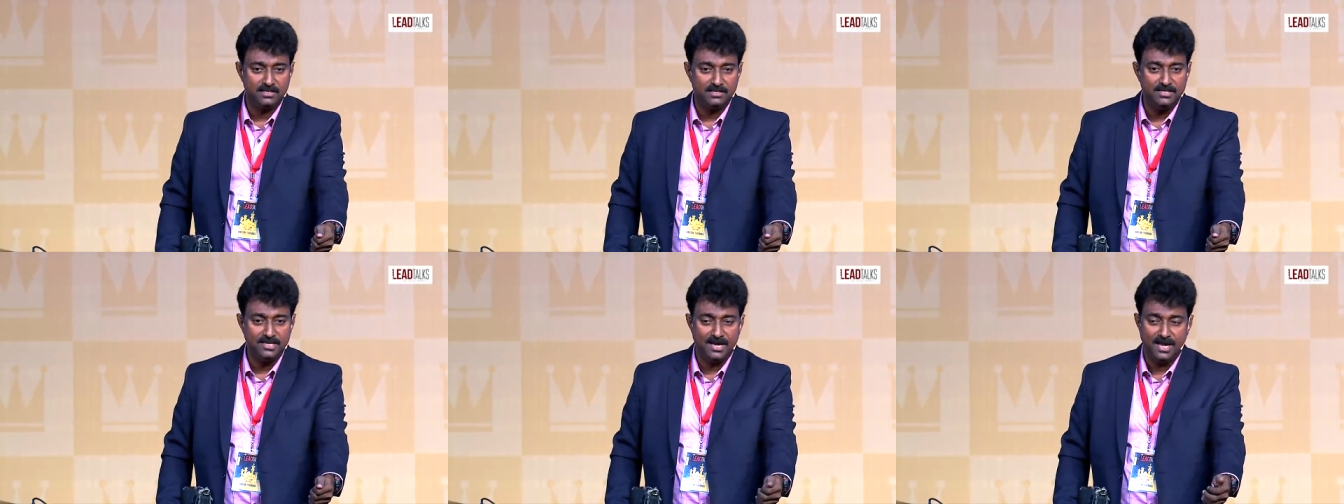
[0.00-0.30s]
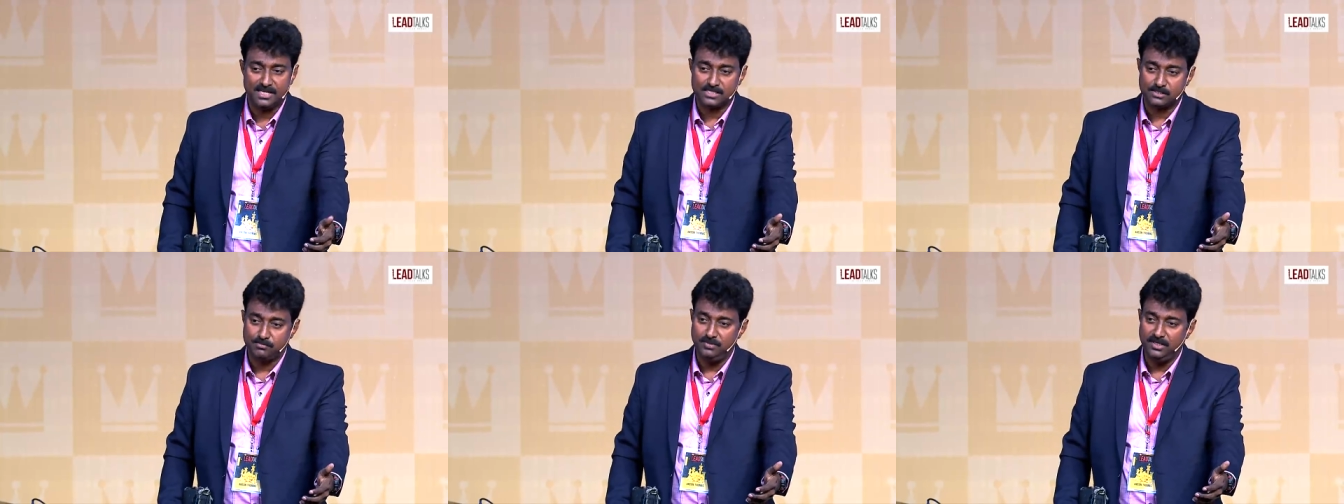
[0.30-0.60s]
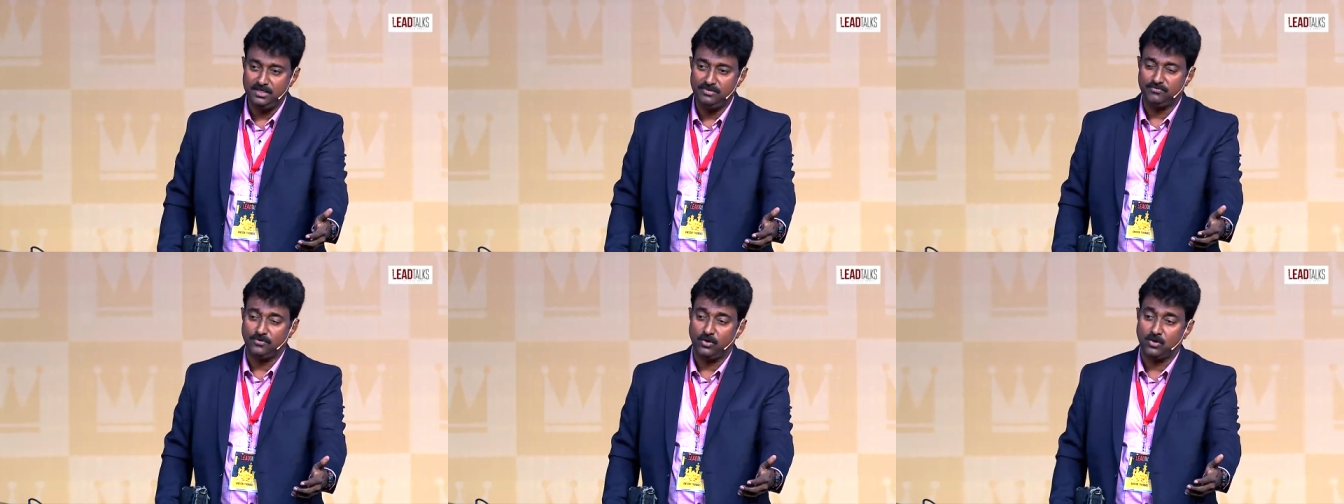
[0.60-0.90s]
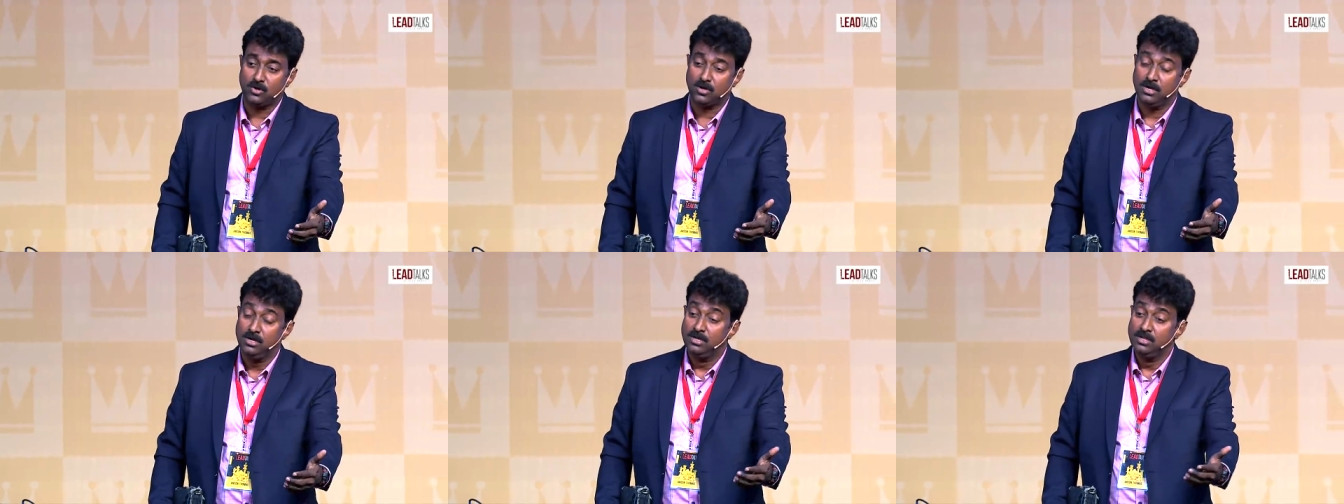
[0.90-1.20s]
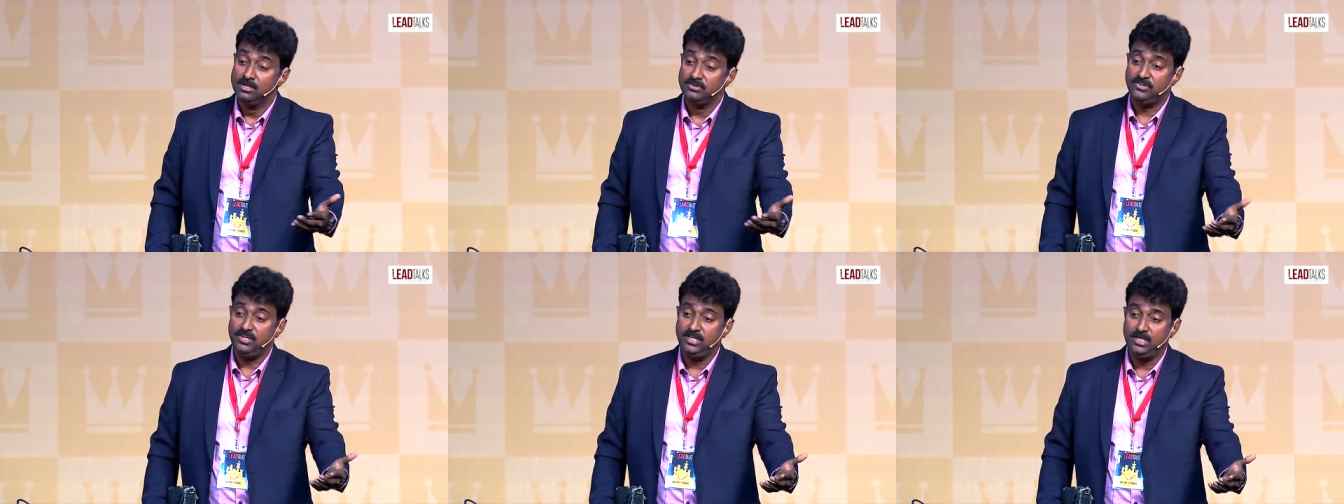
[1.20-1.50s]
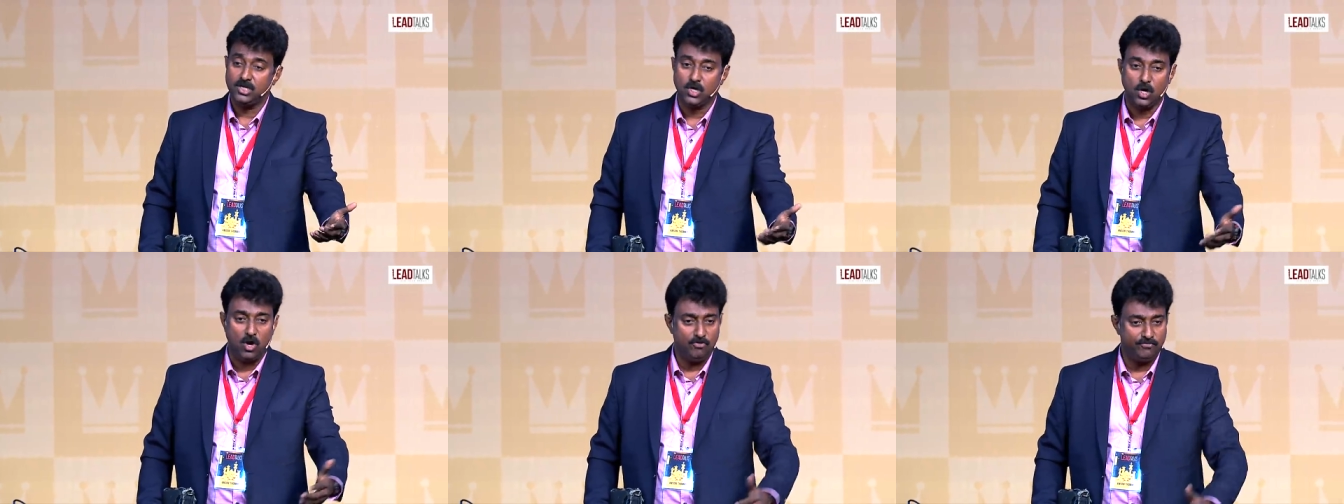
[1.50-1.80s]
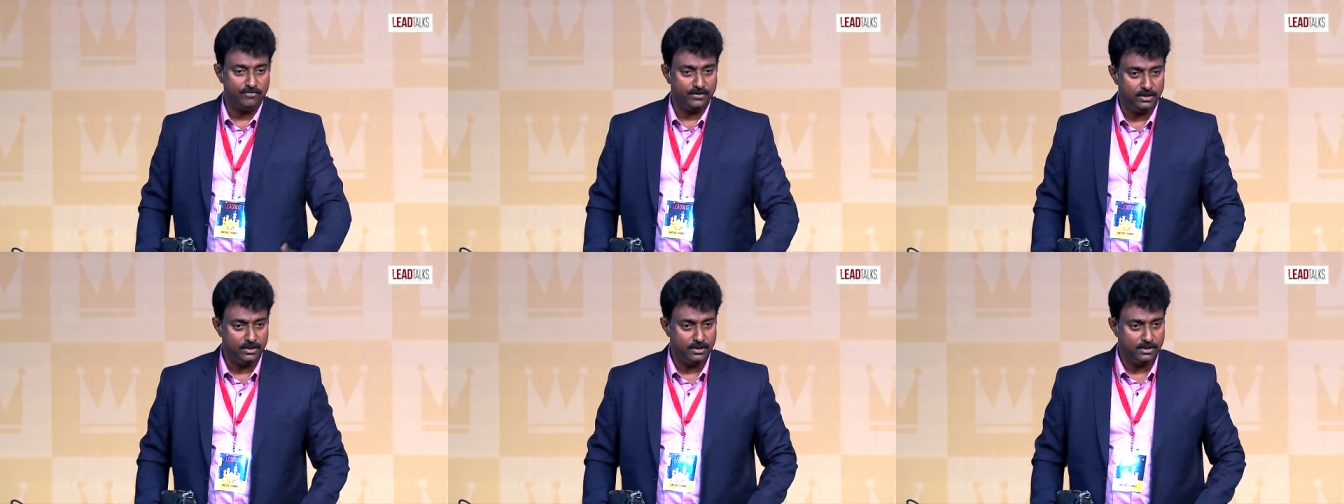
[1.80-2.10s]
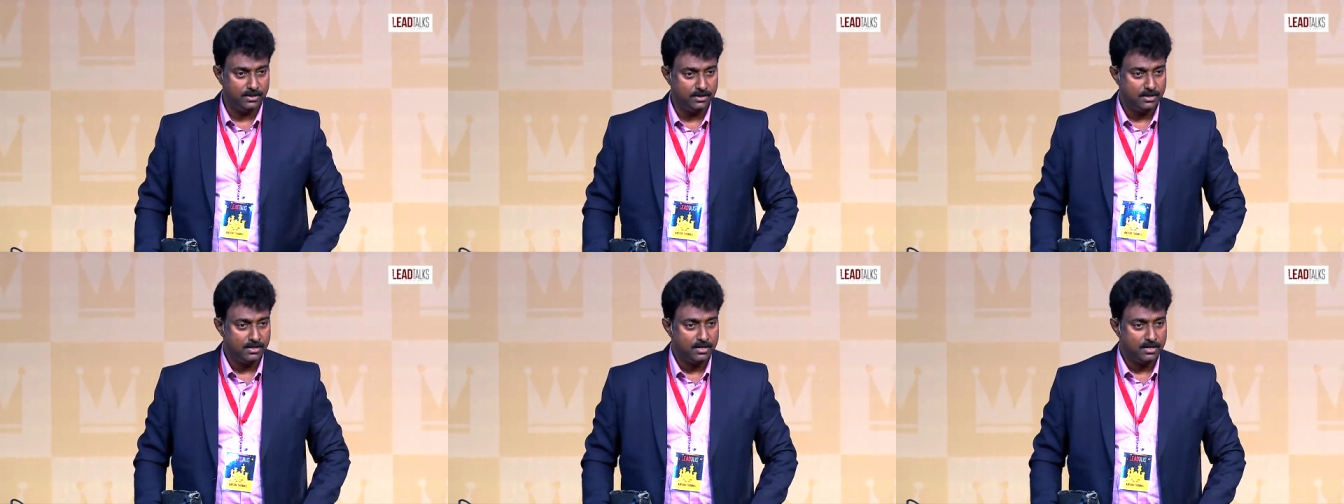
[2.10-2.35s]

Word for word: He asked me for tea, coffee.